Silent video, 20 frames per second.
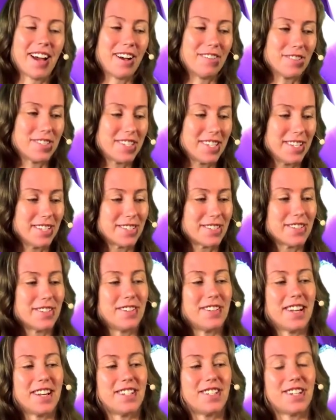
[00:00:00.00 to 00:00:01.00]
I will see you
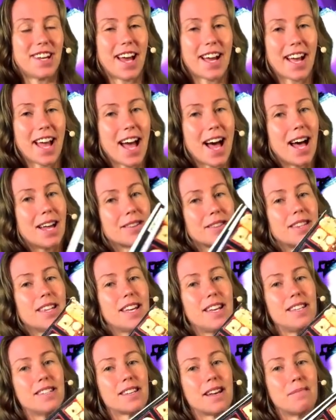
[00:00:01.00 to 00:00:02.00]
soon. And check out these